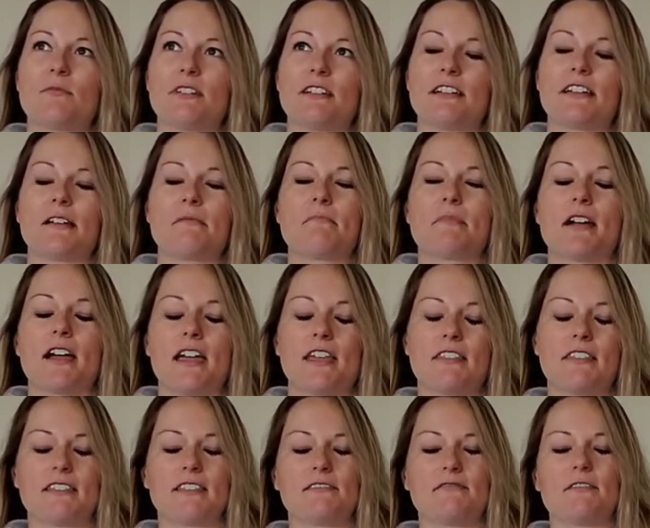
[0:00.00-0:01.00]
when did I buy
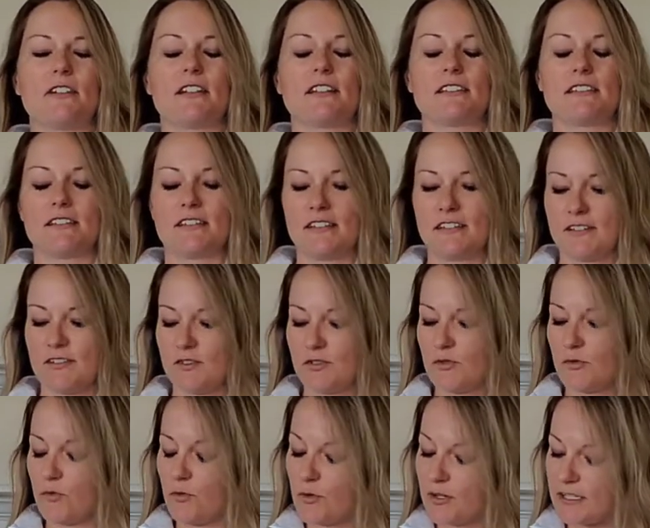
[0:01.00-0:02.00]
this vest? In
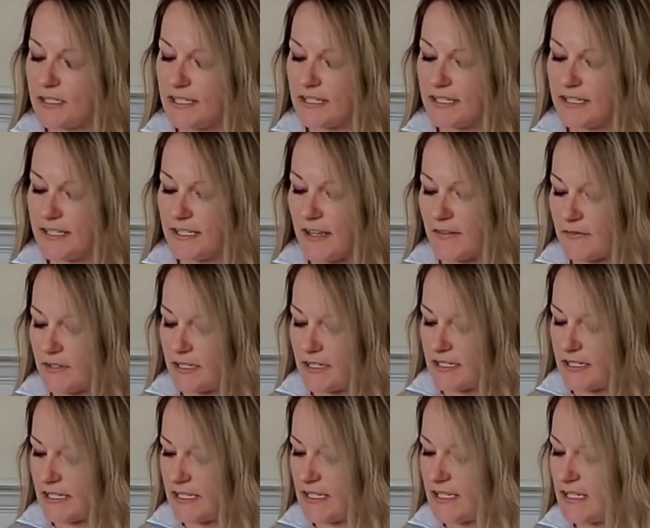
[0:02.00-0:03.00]

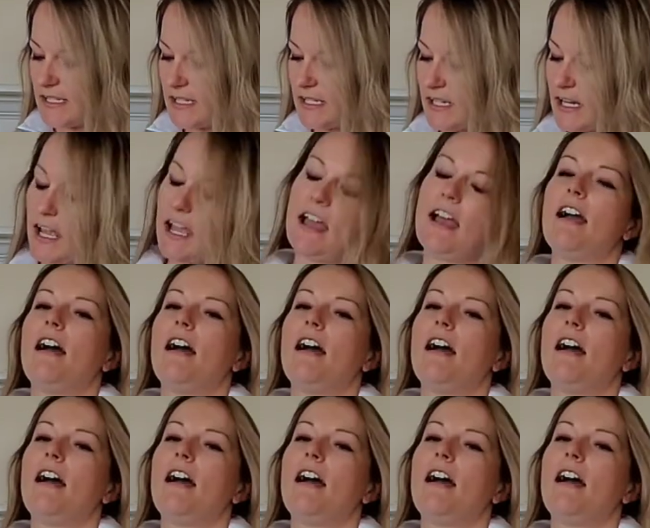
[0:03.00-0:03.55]
2017,